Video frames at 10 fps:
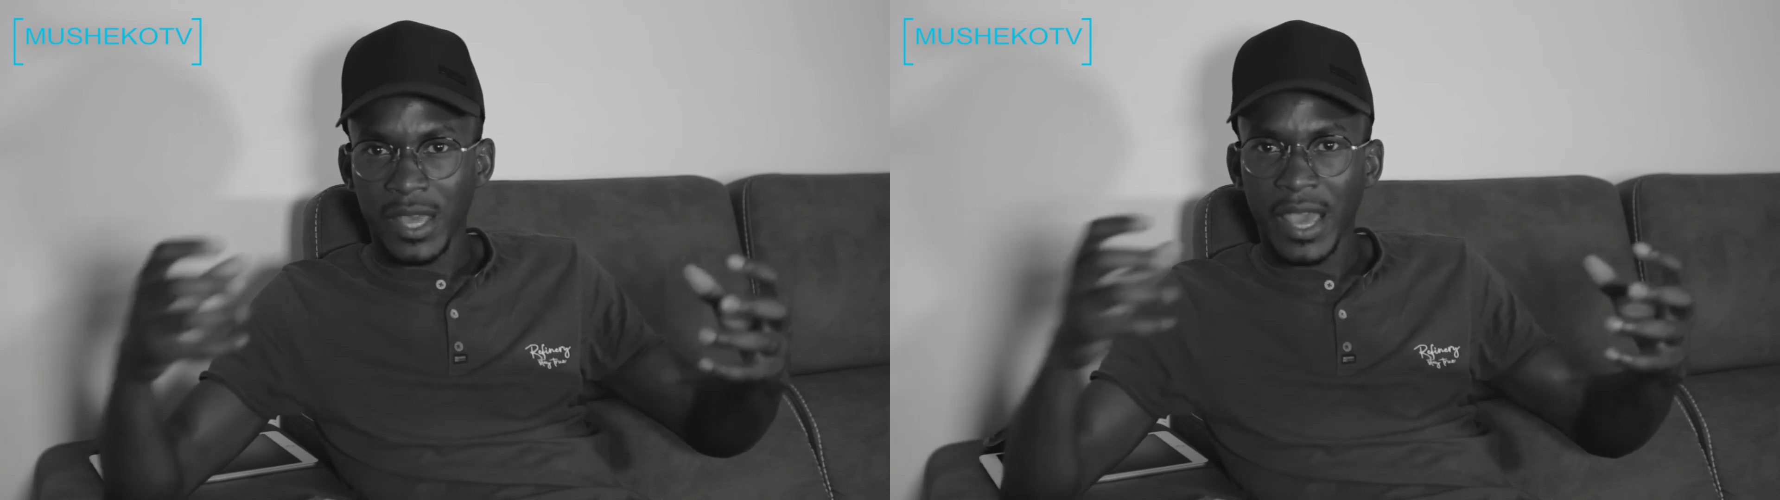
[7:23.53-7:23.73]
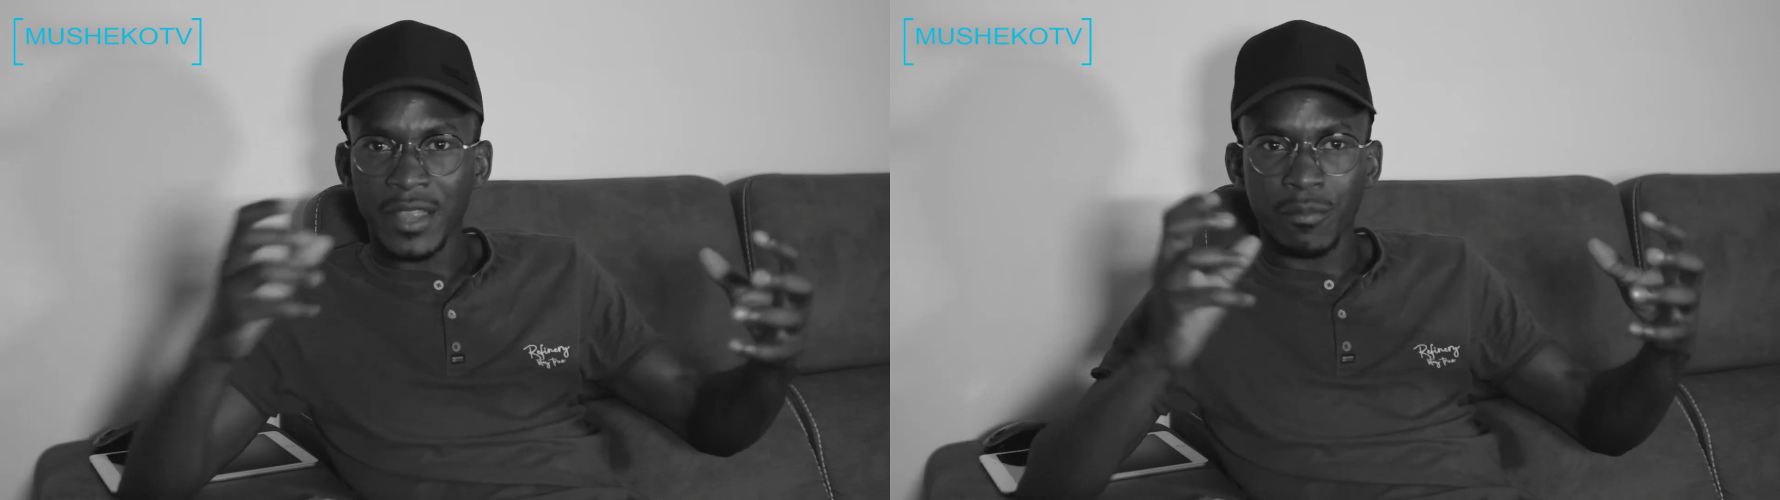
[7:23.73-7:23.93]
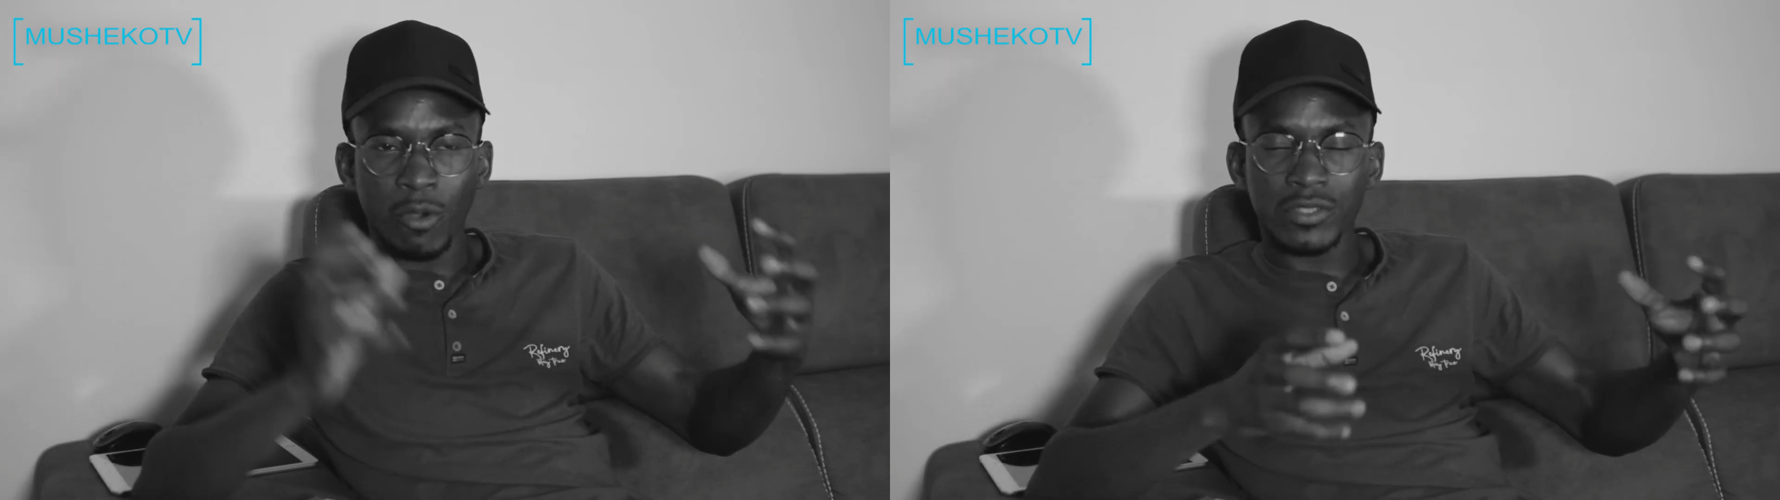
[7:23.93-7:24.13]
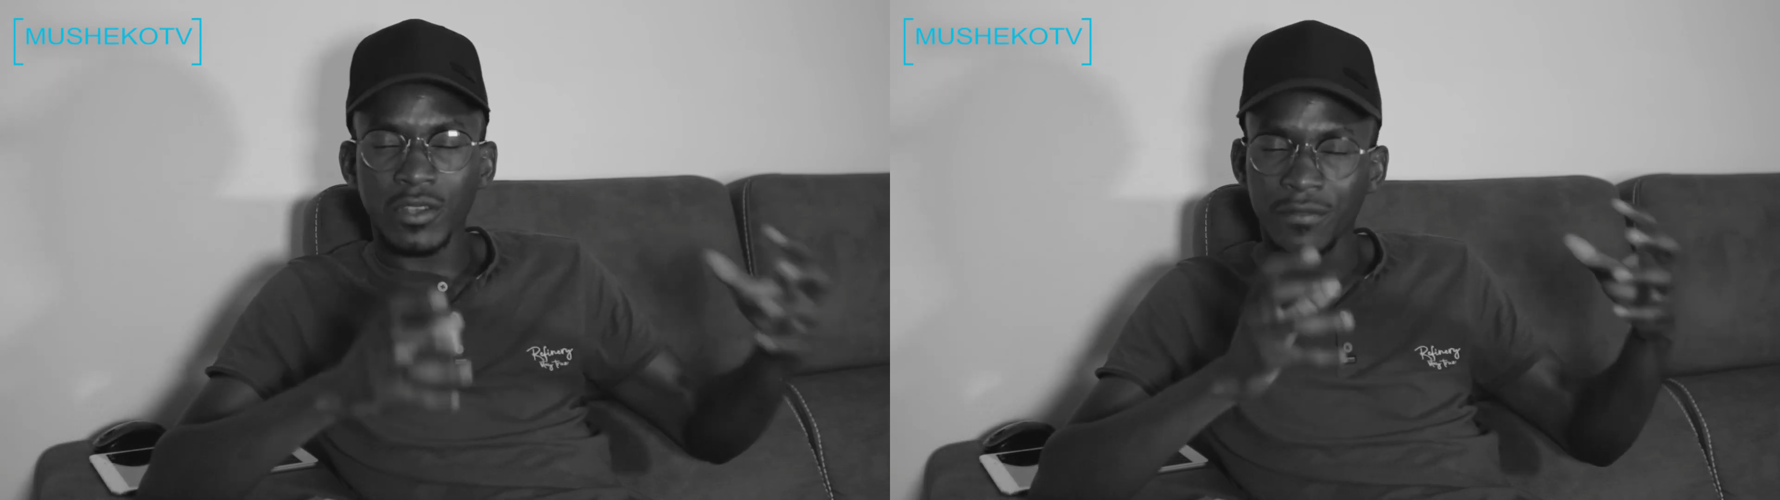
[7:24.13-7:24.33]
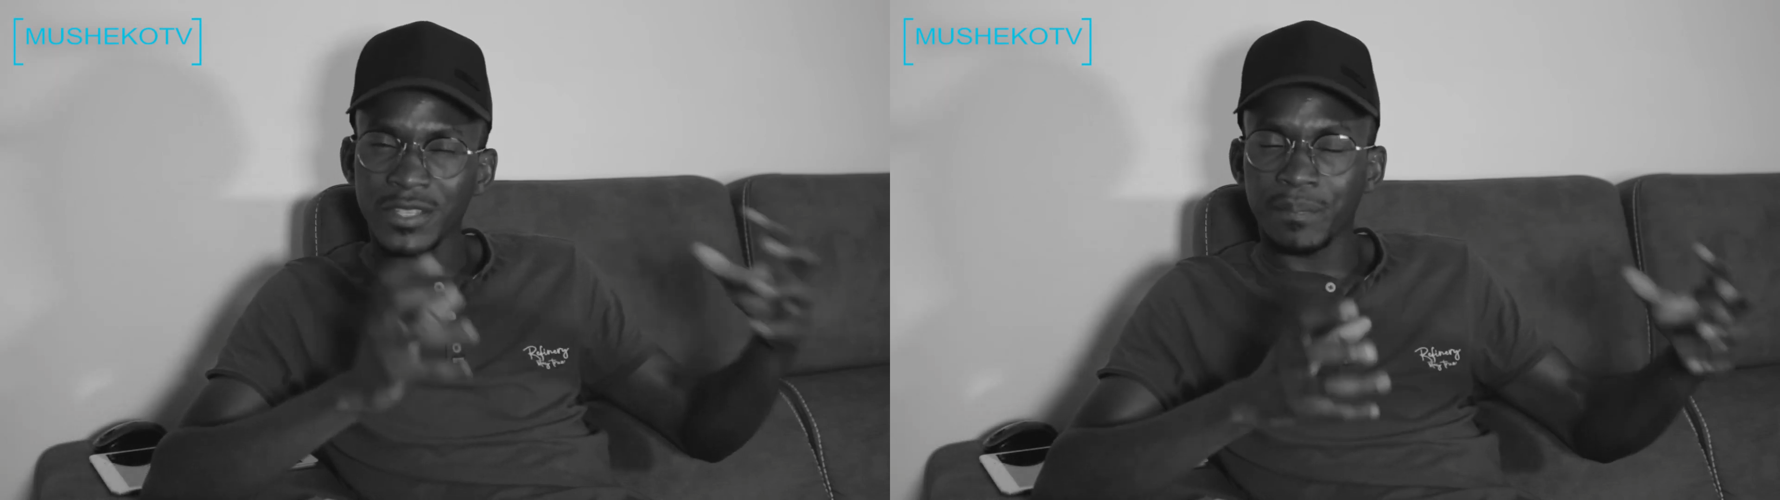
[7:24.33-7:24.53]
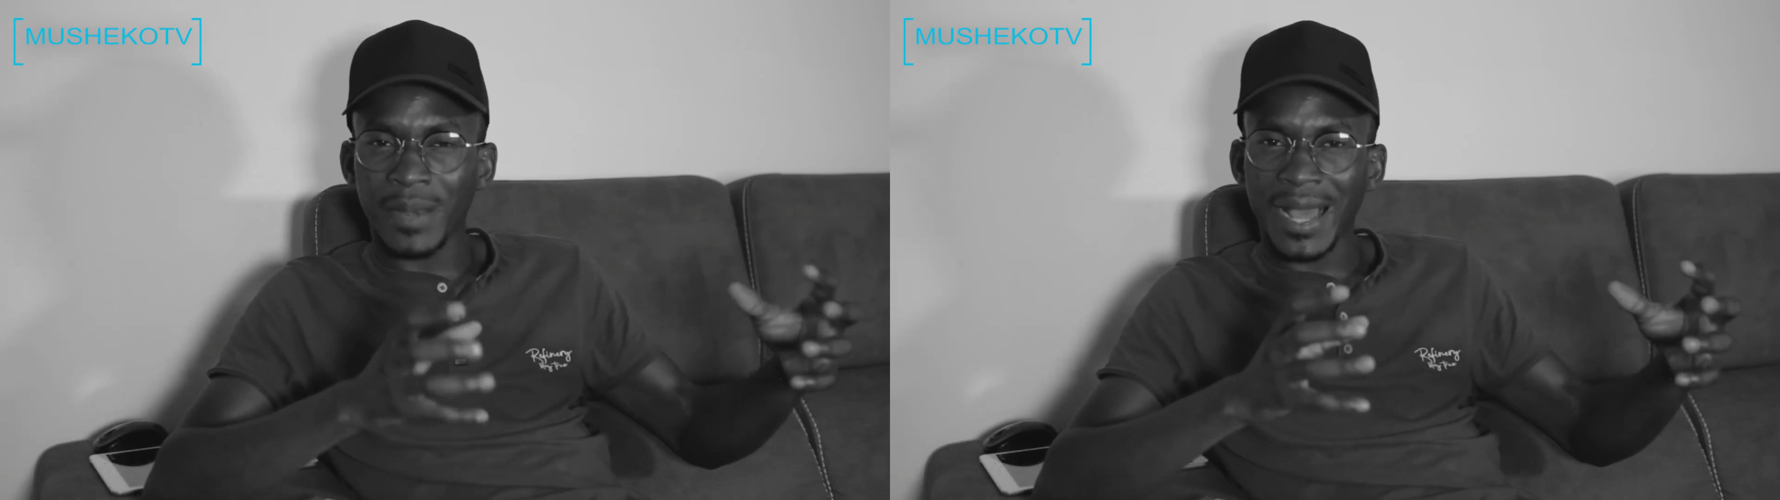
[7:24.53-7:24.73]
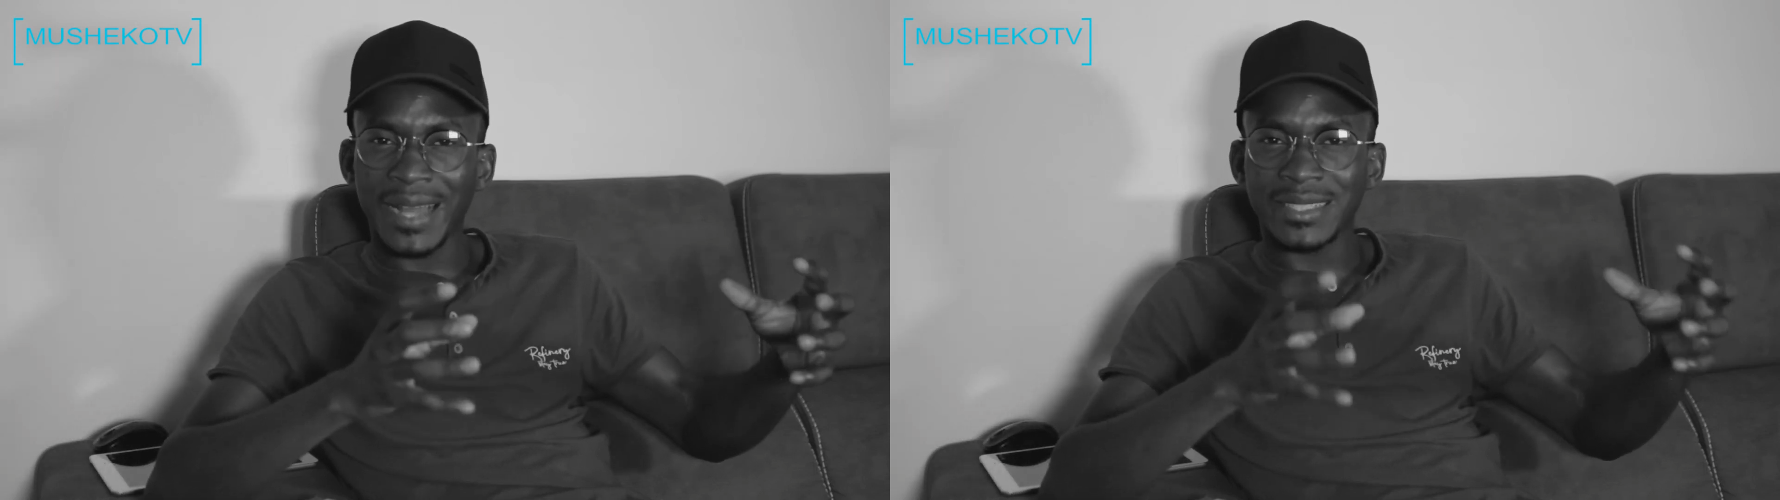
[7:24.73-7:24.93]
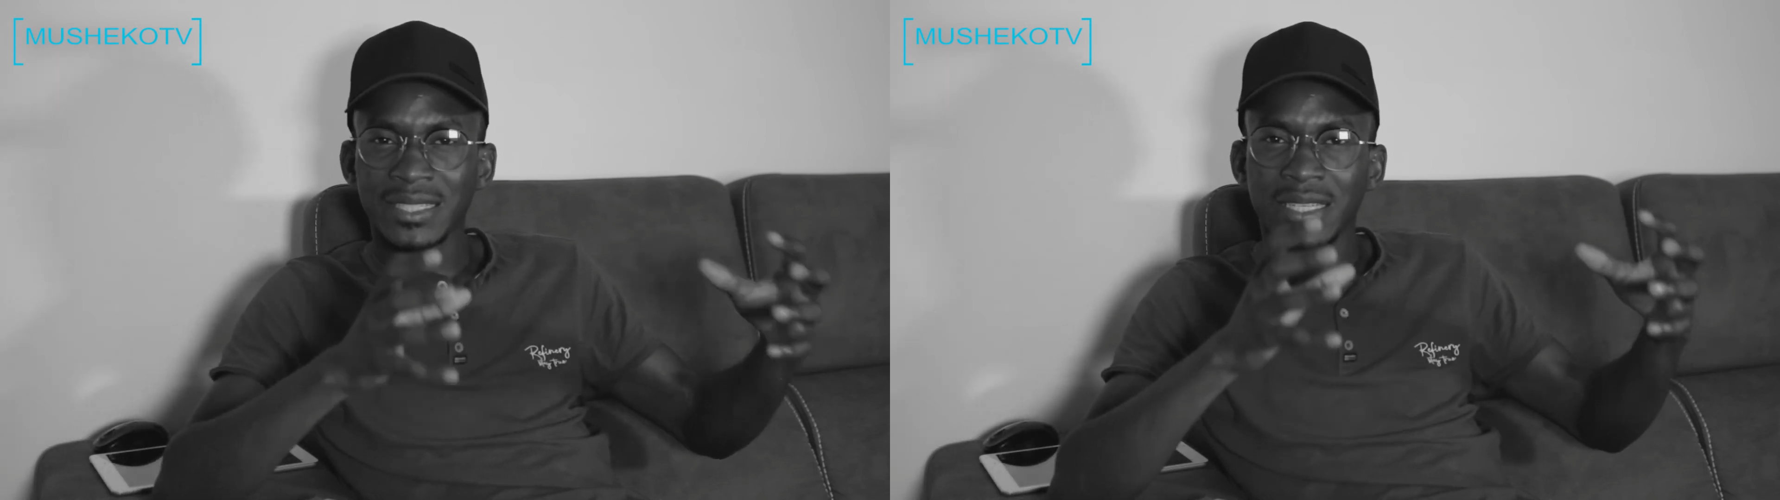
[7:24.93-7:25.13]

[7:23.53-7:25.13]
And most of this blood